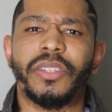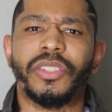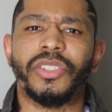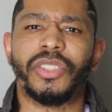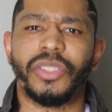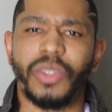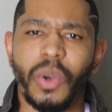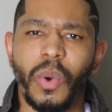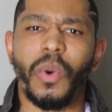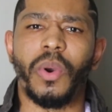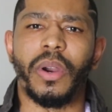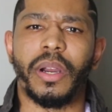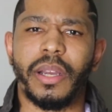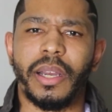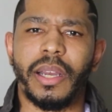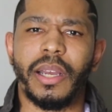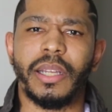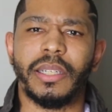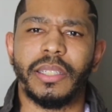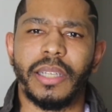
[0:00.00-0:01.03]
soar
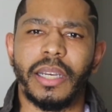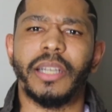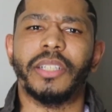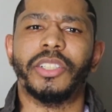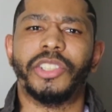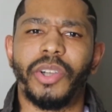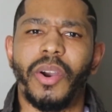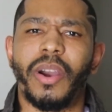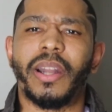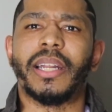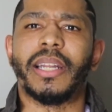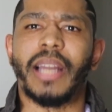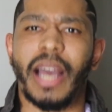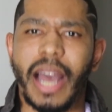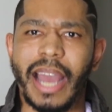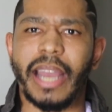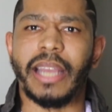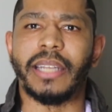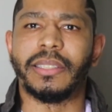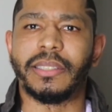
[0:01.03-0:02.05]
to uncharted
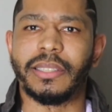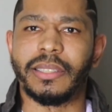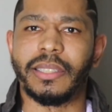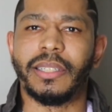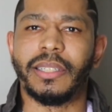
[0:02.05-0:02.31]
heights